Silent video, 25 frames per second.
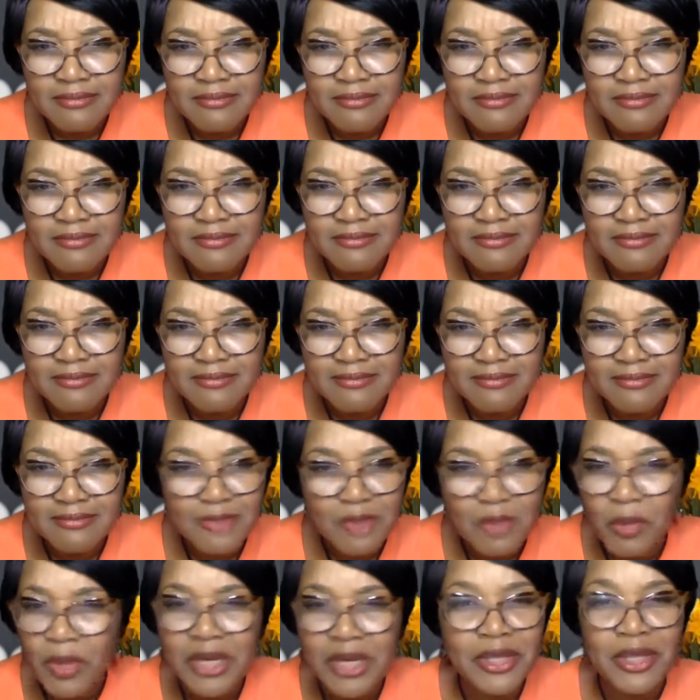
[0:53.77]

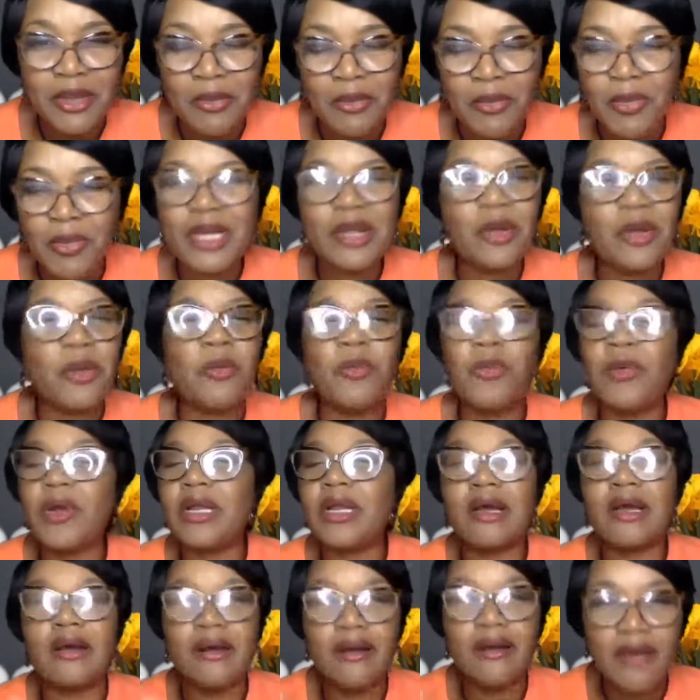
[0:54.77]
What
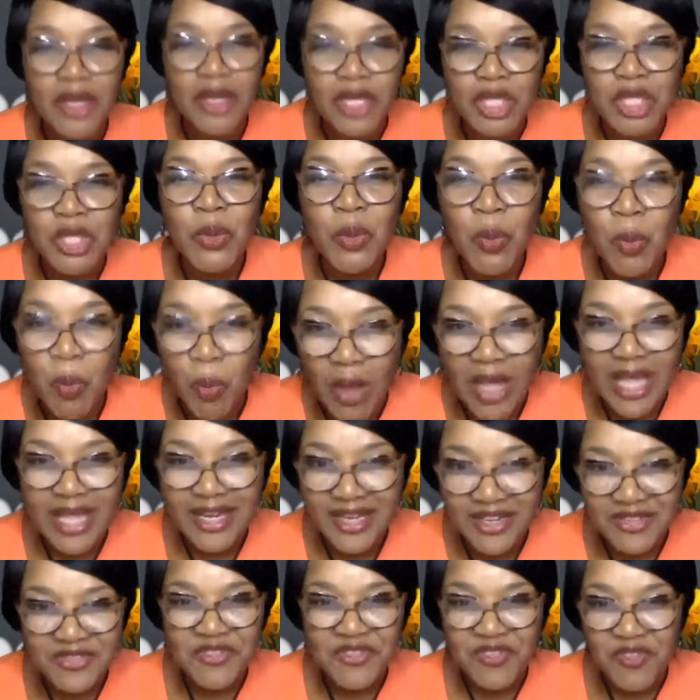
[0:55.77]
are you
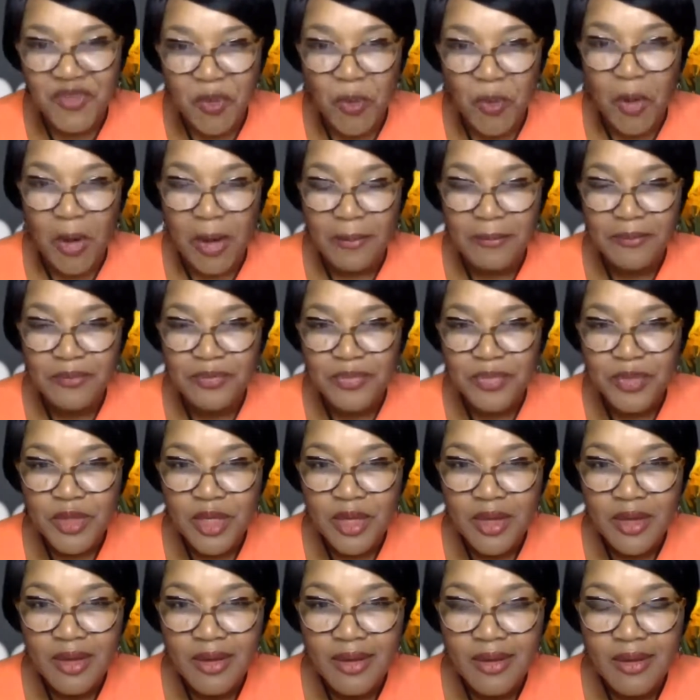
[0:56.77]
waiting for?
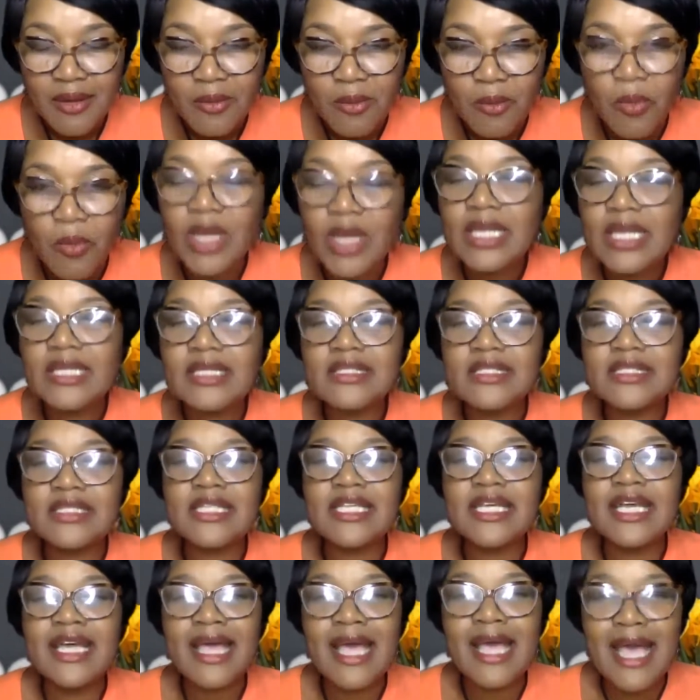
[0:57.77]
What is
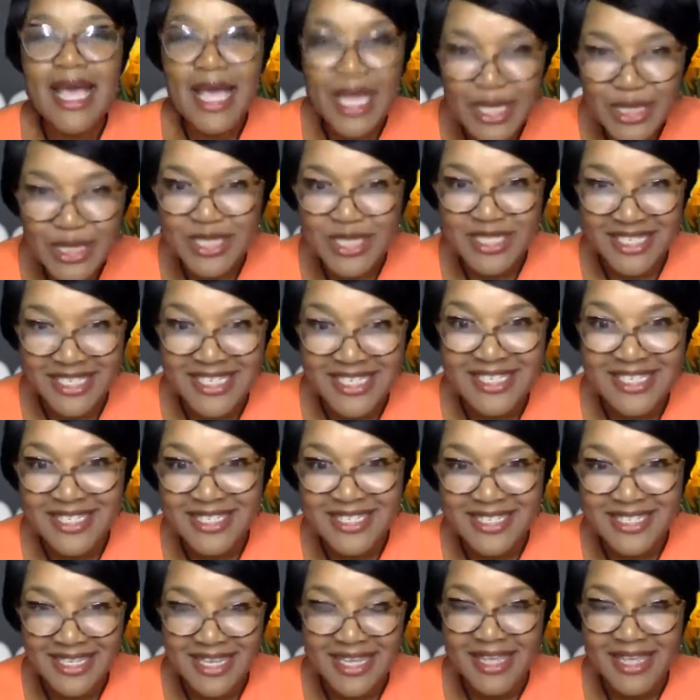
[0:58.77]
the
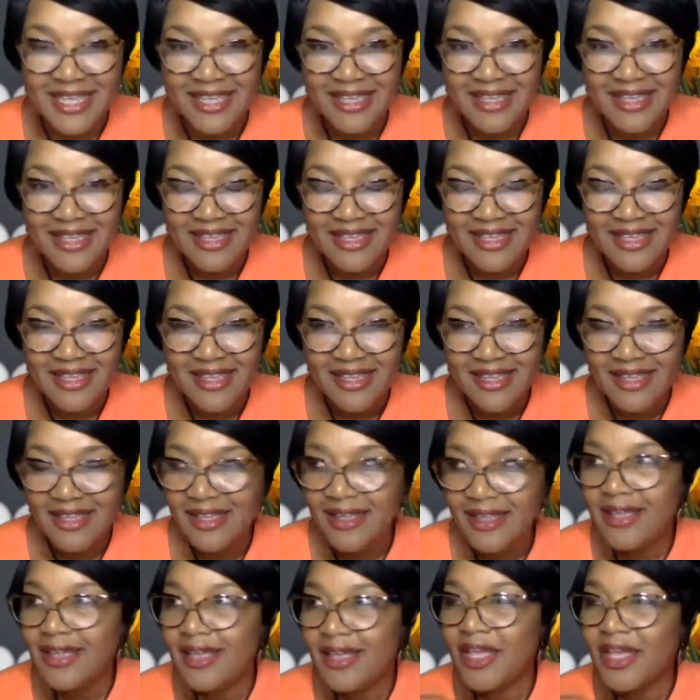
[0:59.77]
hesitancy
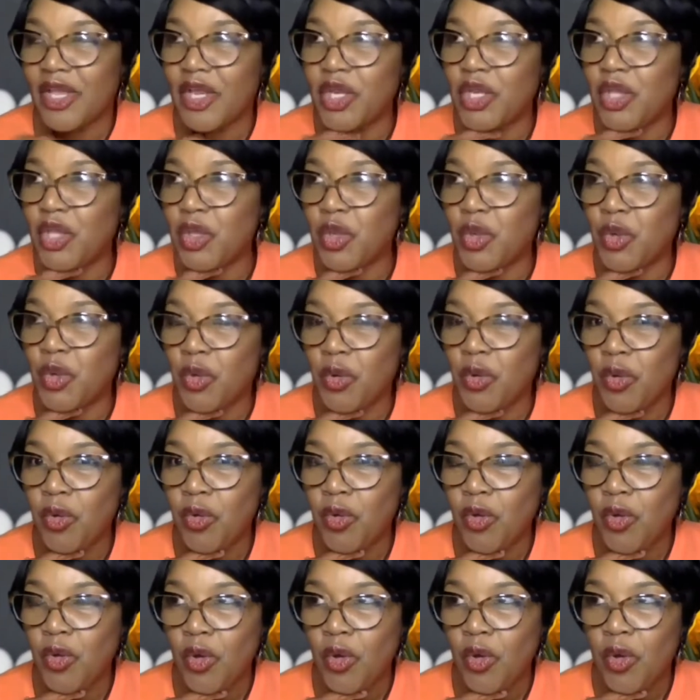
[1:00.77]
in
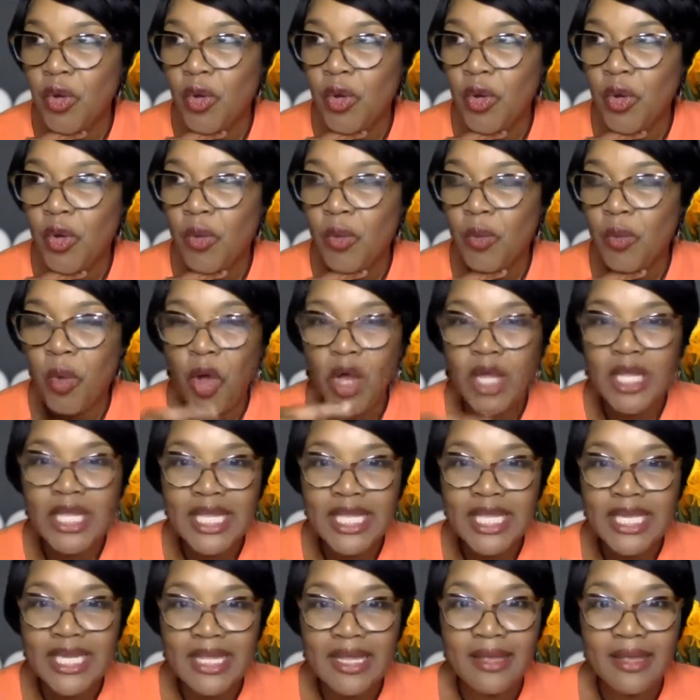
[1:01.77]
you
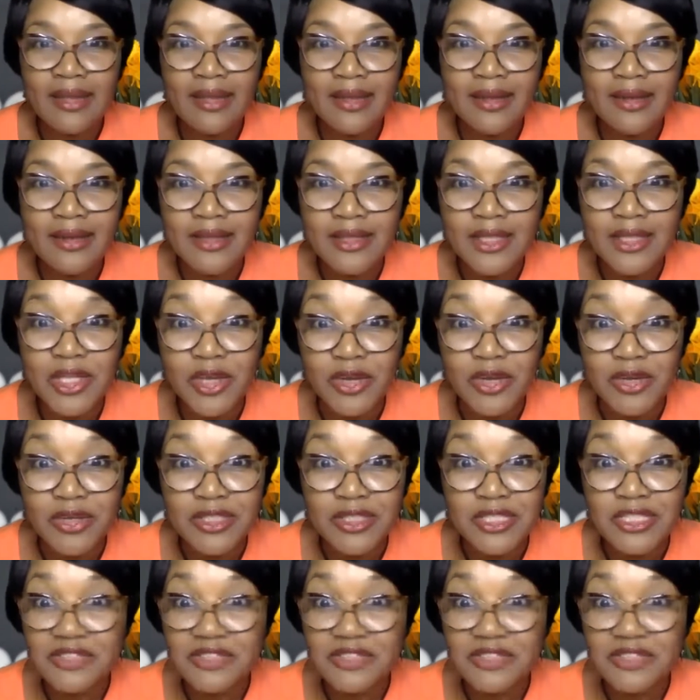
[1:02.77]
walking in your